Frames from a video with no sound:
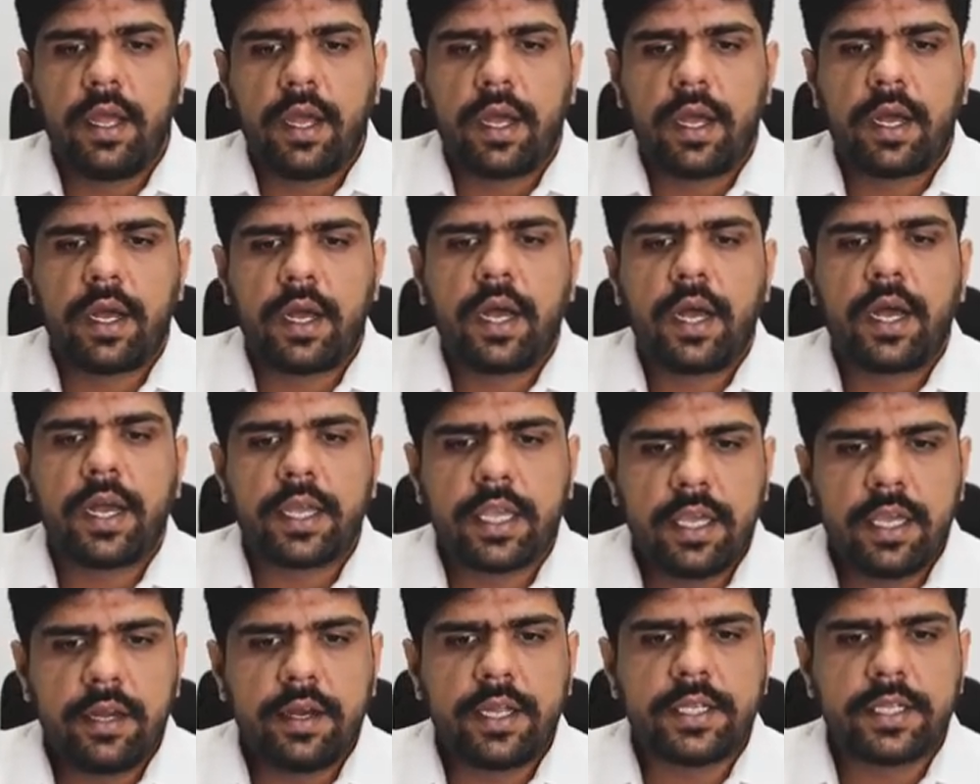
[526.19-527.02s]
Uh, a
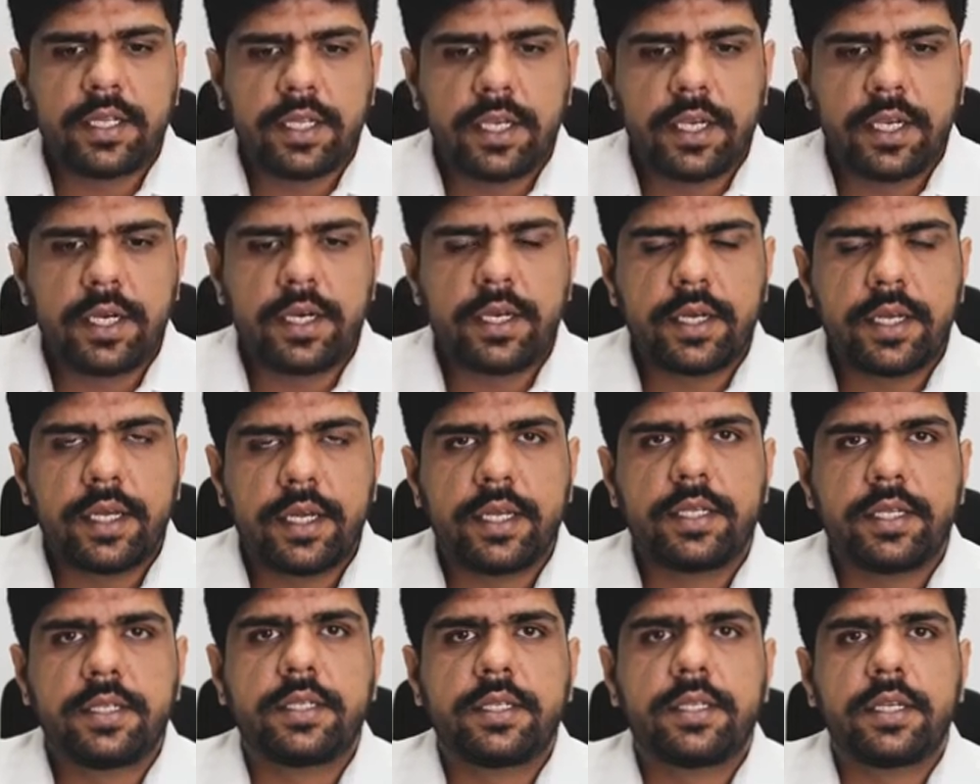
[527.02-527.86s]
key reason here
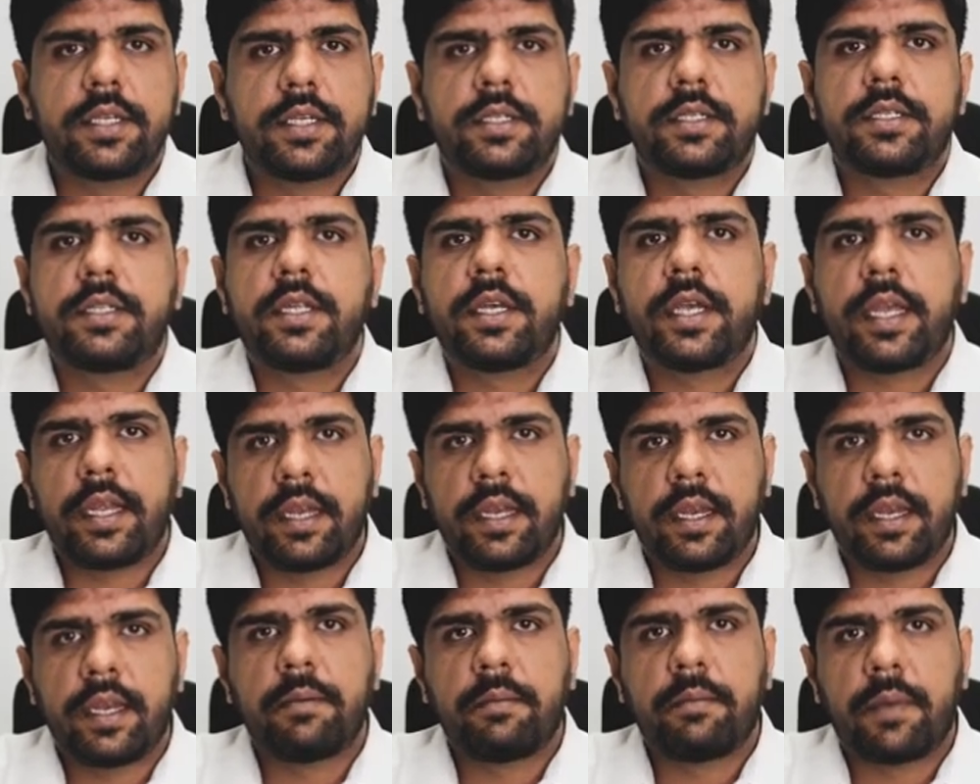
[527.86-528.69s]
is, is the
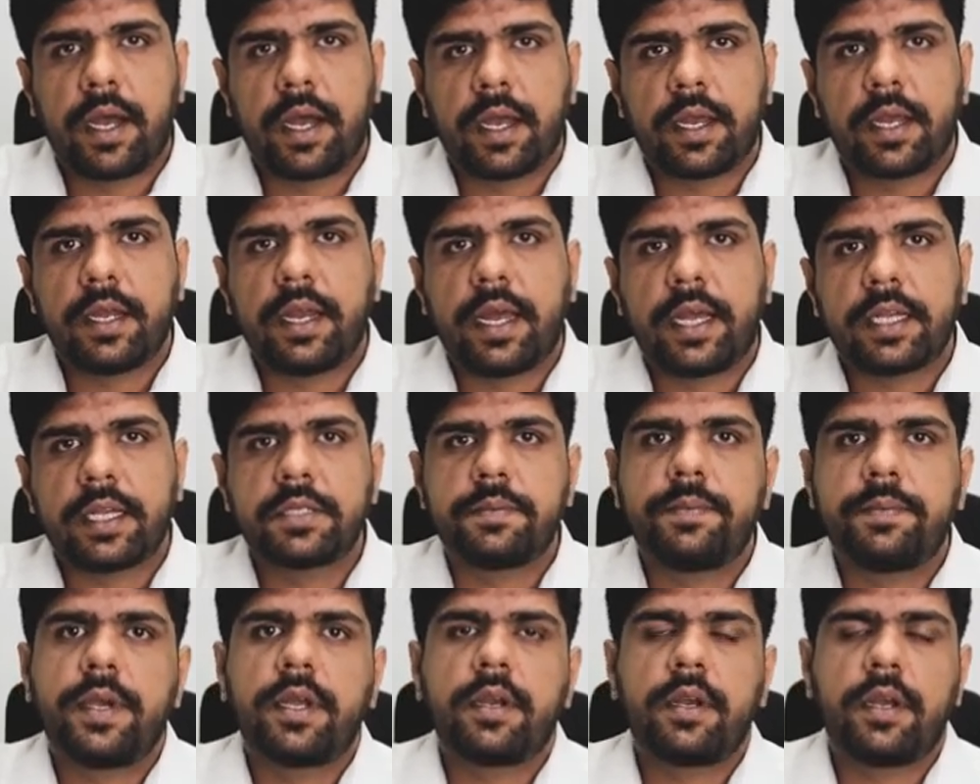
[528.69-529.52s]
India market
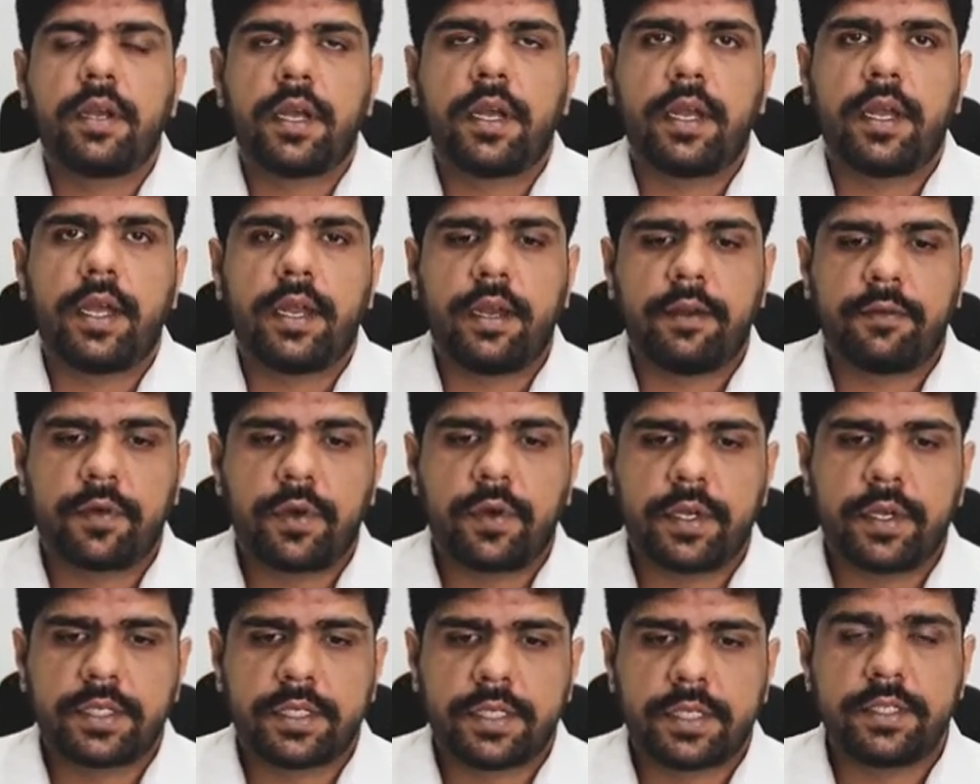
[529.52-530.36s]
aspect. And of
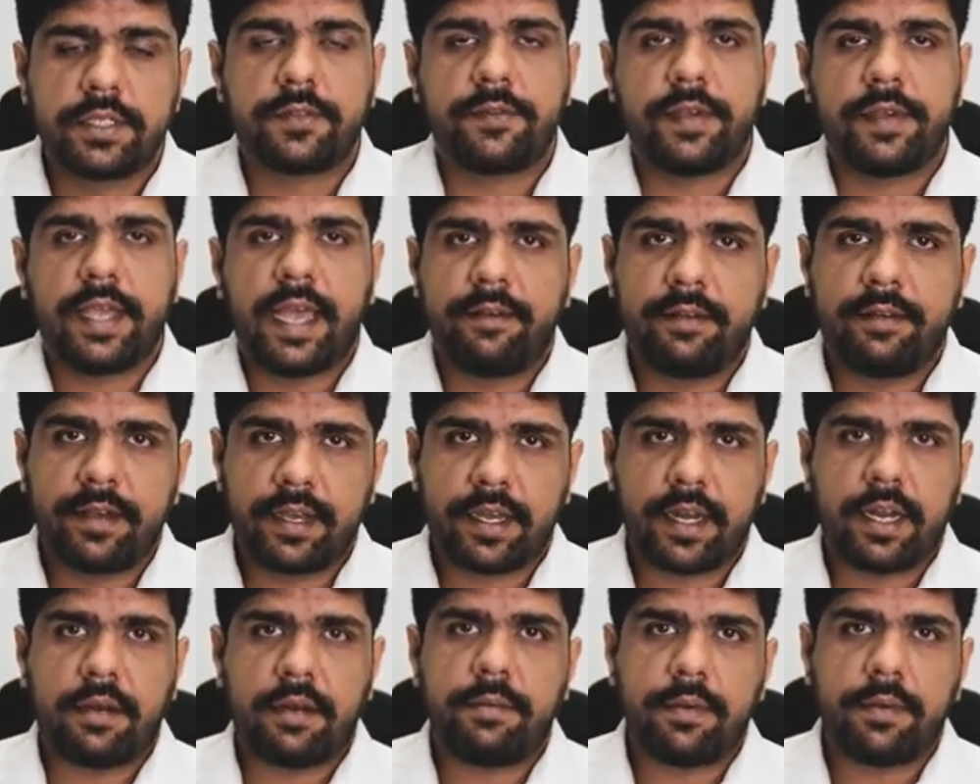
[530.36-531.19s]
course, since we have a
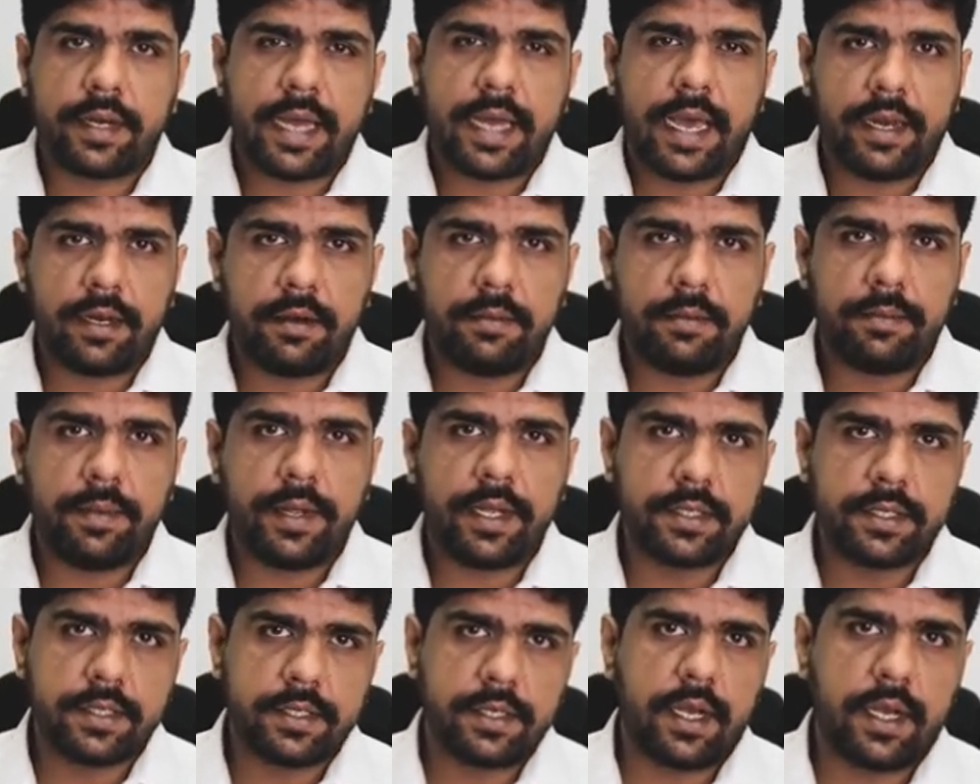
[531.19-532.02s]
great talent
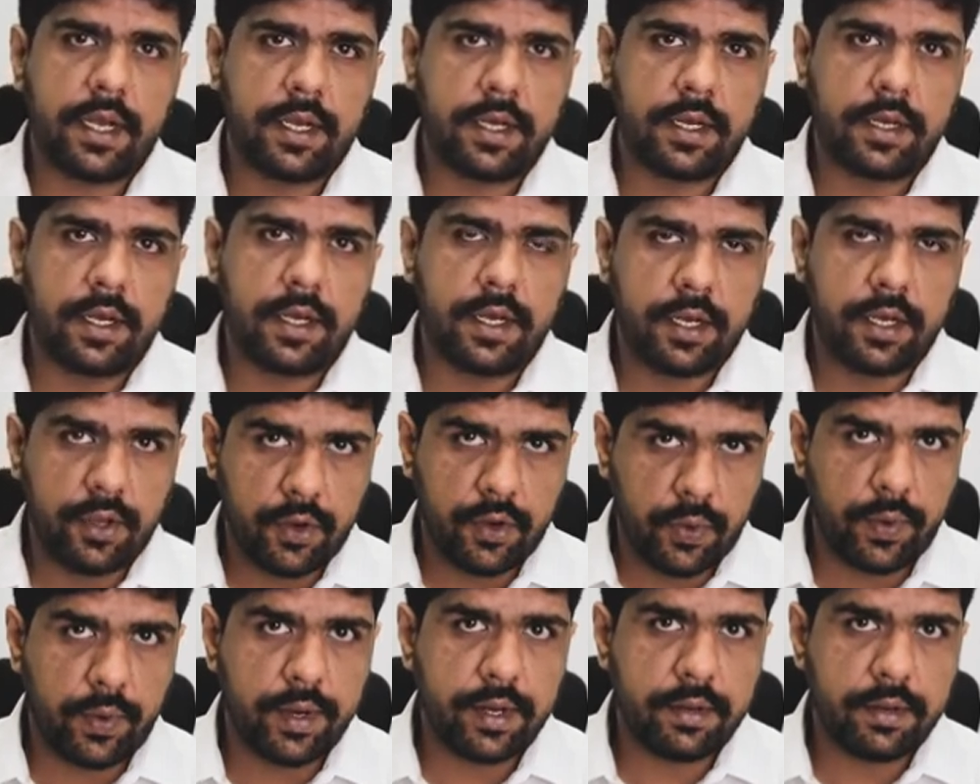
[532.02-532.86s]
base, a
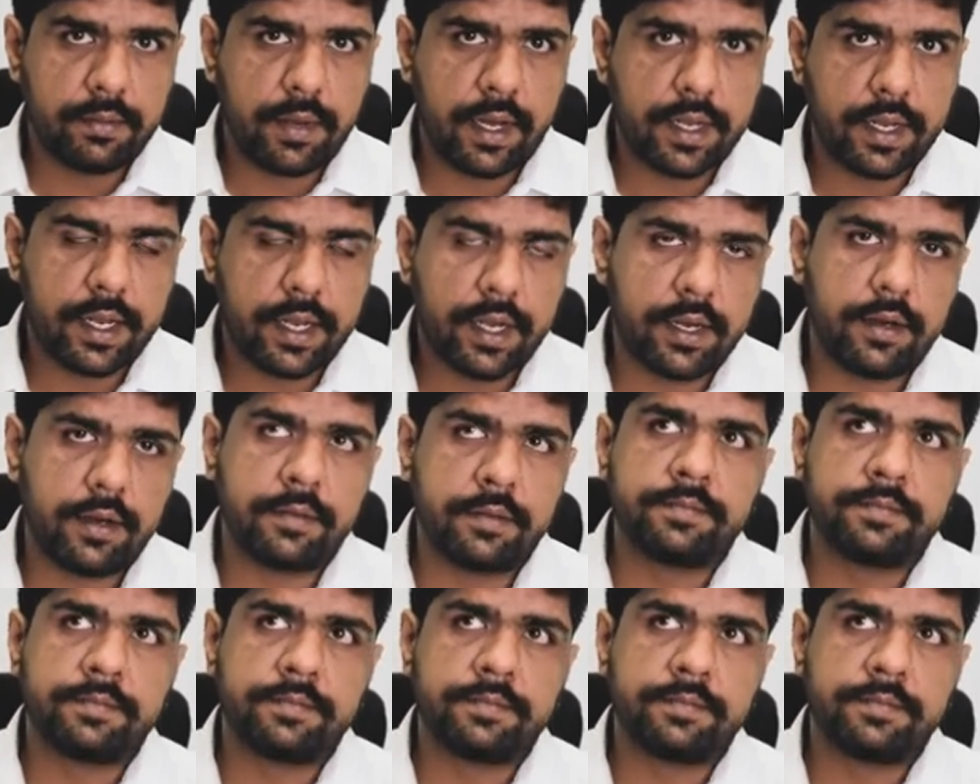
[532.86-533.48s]
growing market,